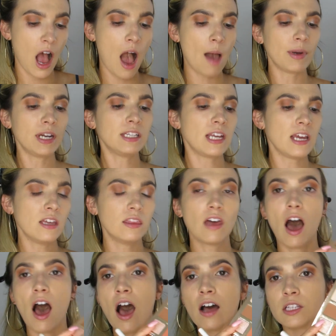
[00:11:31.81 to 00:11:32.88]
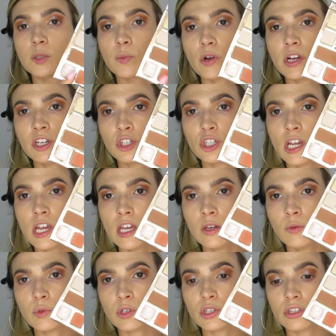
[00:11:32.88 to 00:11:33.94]
I'm gonna take the Hot Spring
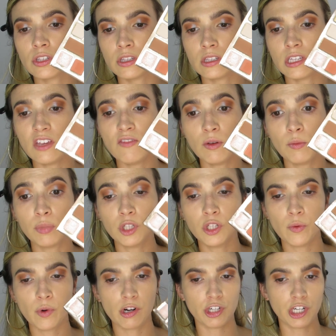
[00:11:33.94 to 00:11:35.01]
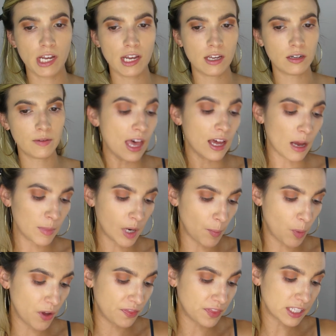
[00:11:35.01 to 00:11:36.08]
shade, which is this even bluer shade. I'm gonna
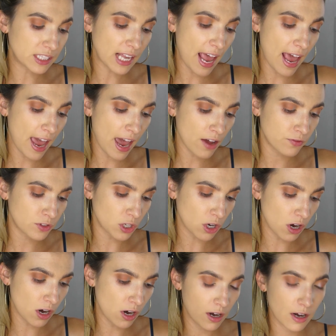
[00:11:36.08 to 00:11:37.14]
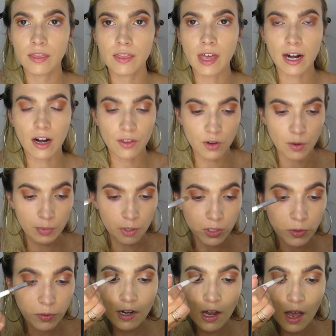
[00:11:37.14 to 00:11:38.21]
put this after that other
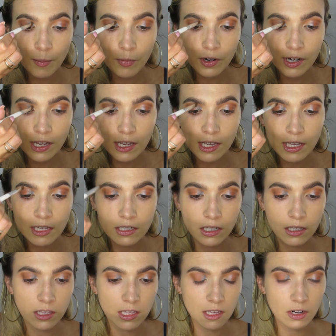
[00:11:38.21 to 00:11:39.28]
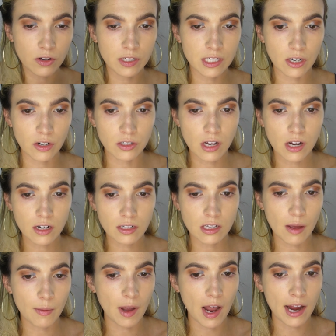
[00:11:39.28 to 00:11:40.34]
blue. Not bringing it to the inner tear duct,
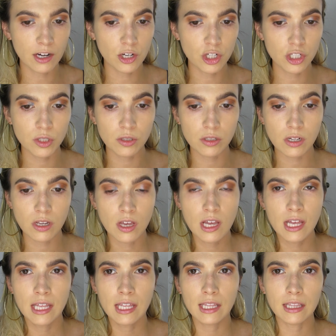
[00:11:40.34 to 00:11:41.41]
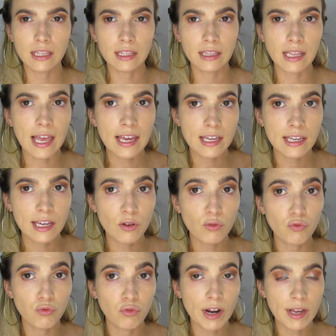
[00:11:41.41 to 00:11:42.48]
I'm kind of just laying it
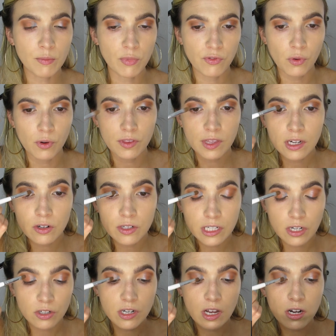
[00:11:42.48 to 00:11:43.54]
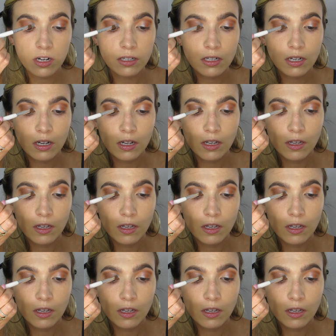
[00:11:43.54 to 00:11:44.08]
right before the inner tear duct.